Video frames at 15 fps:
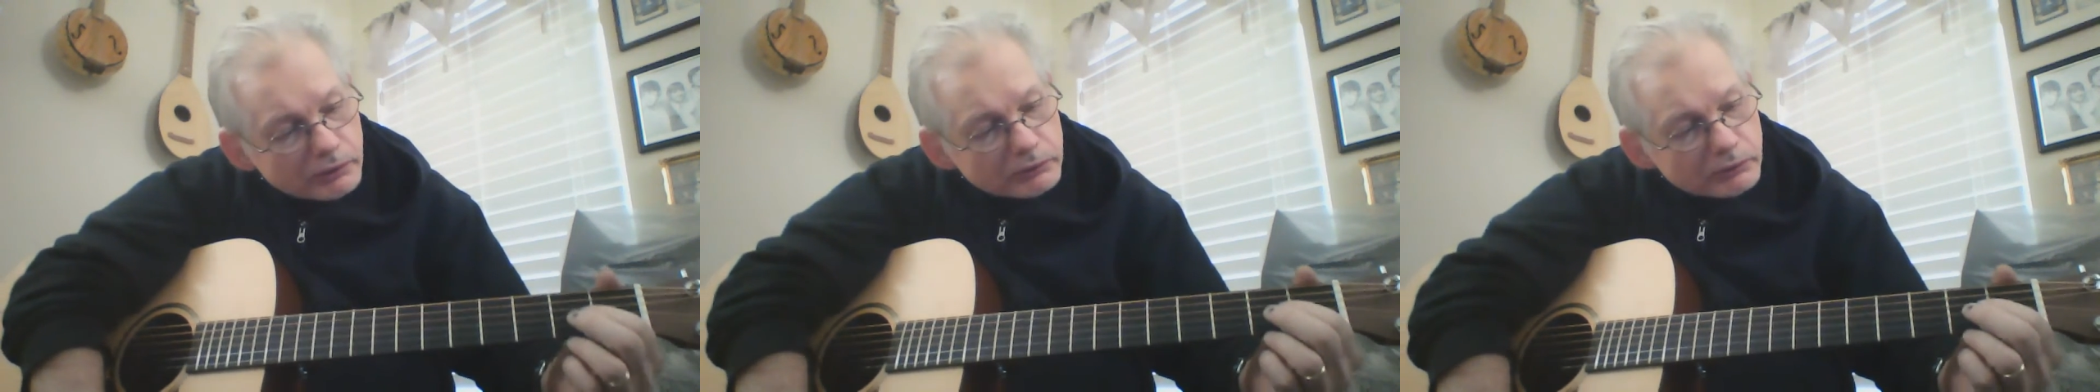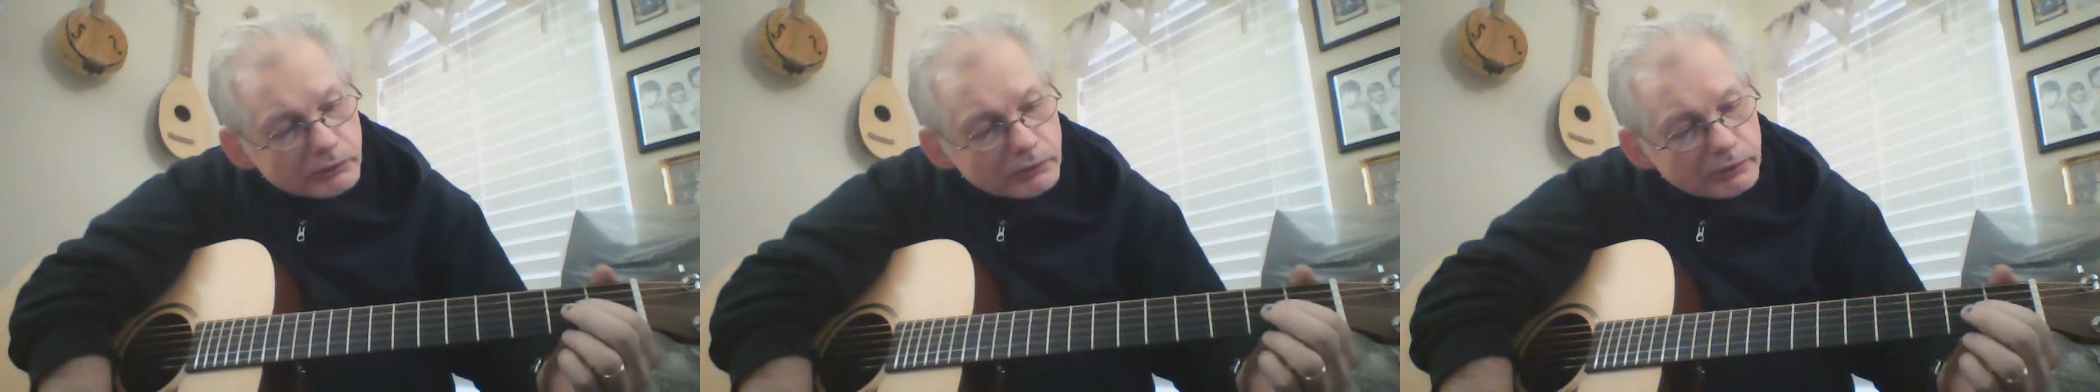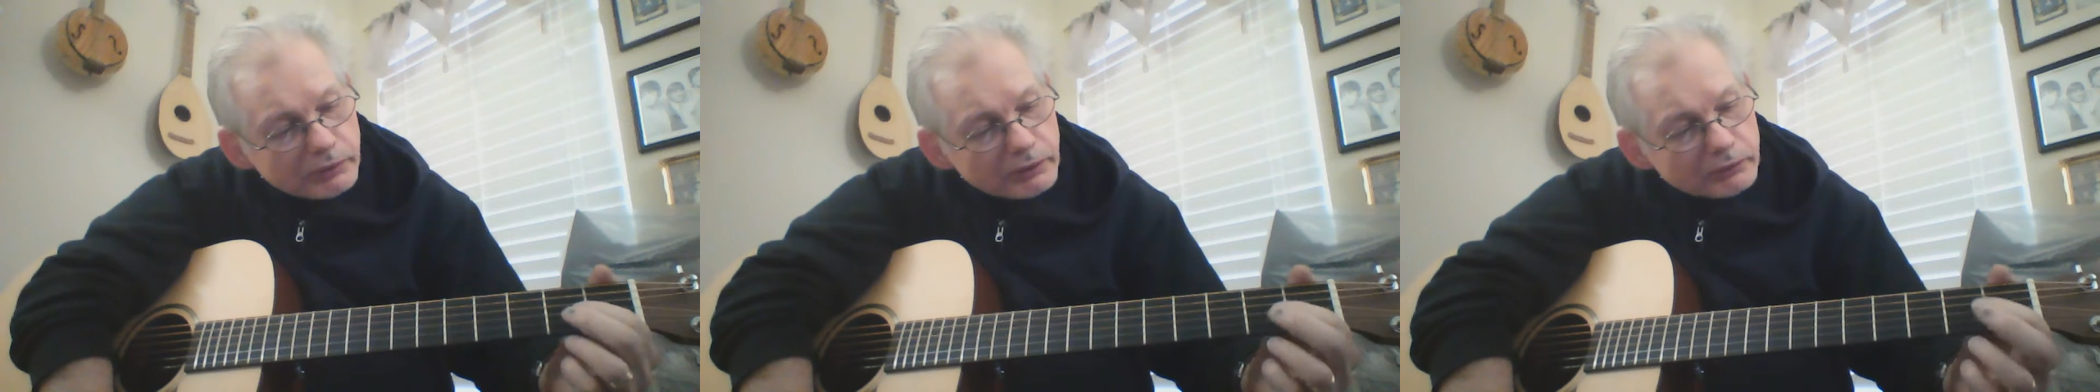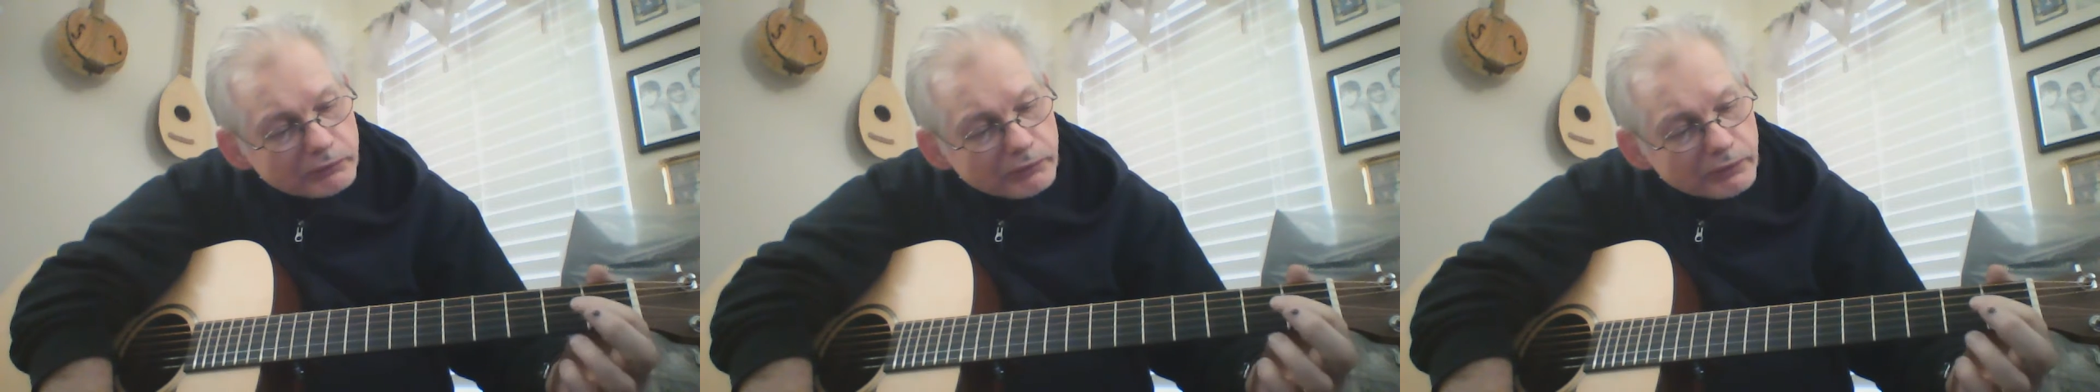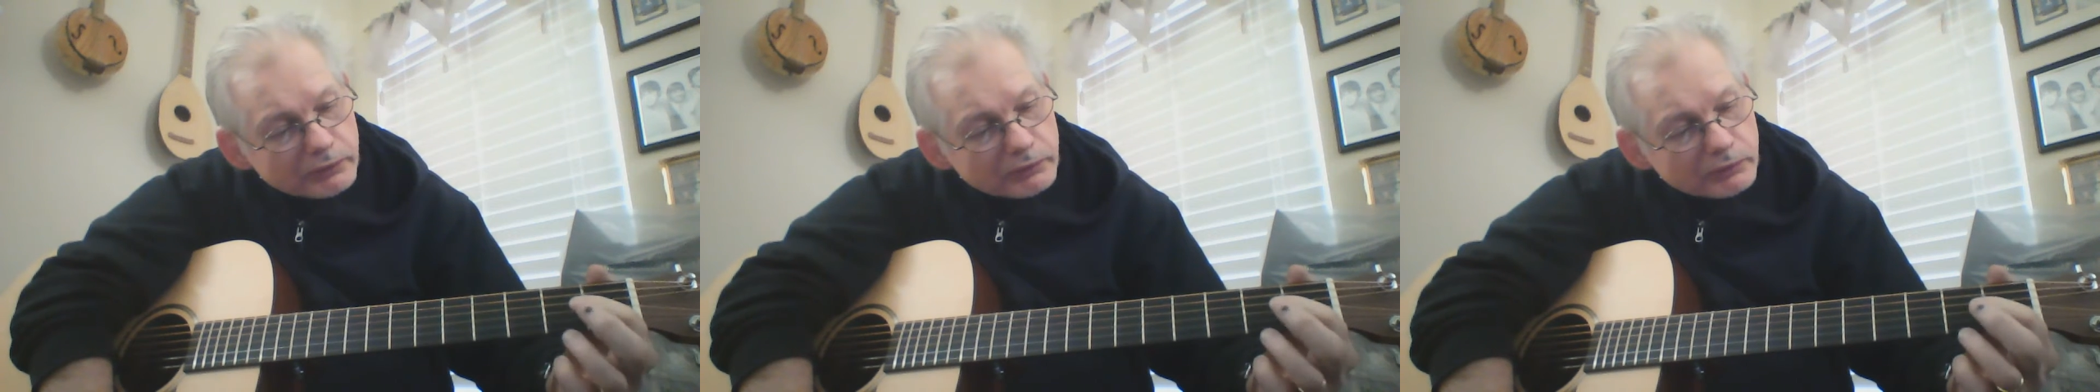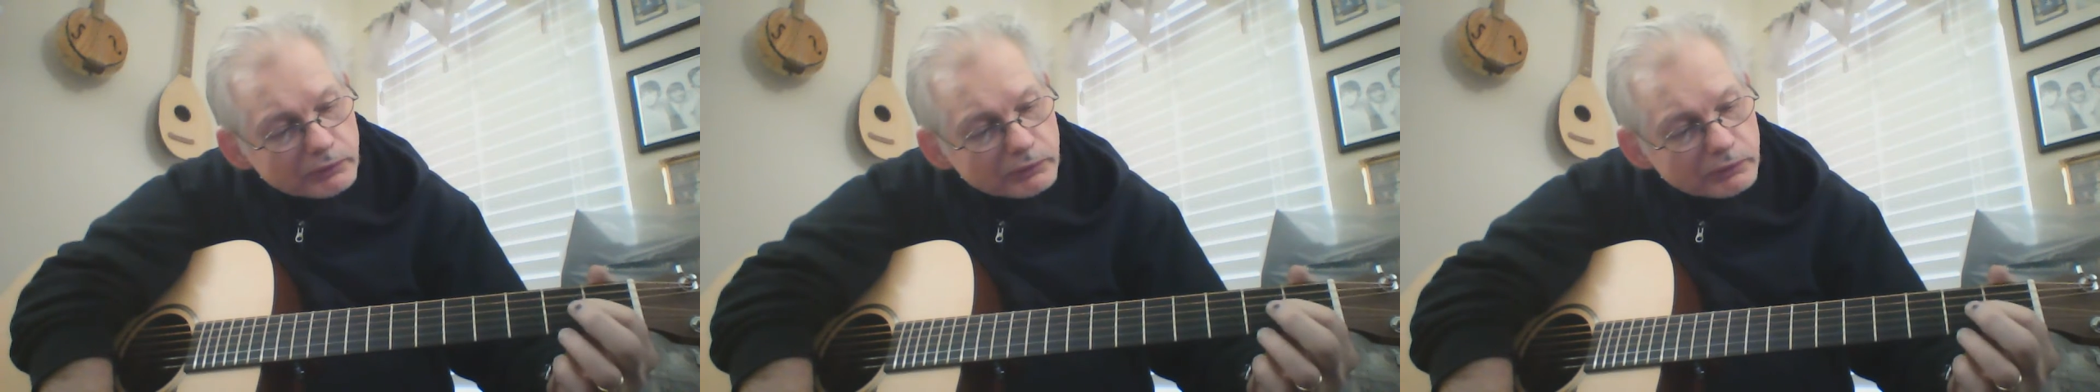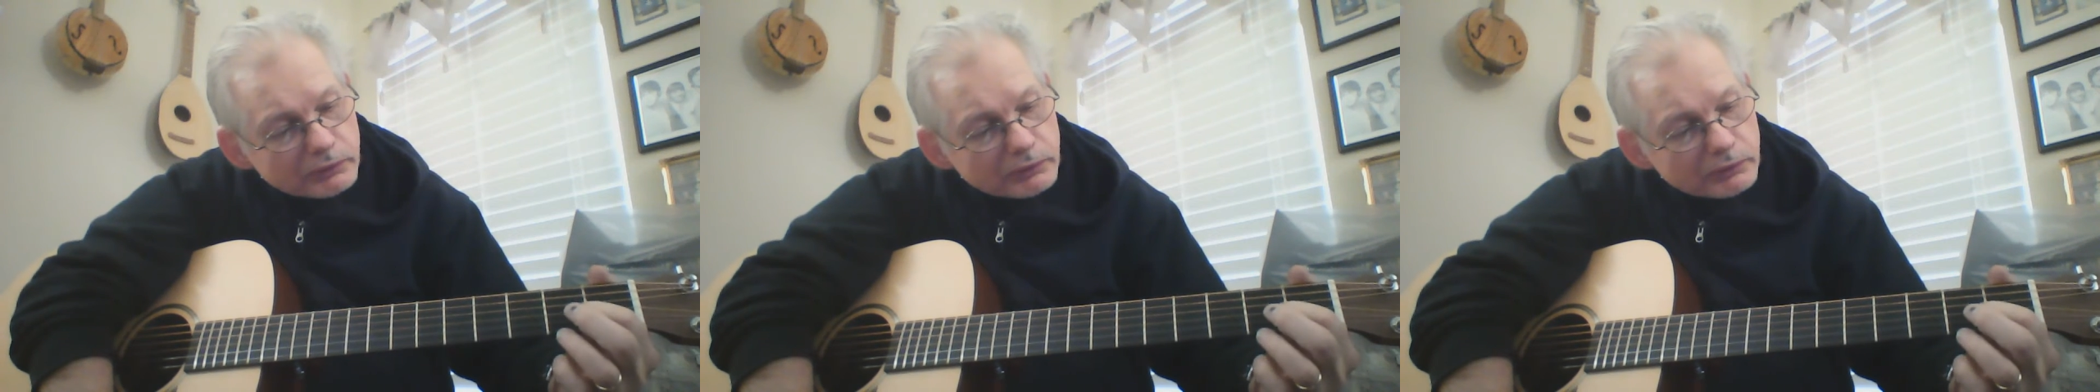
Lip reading: your index finger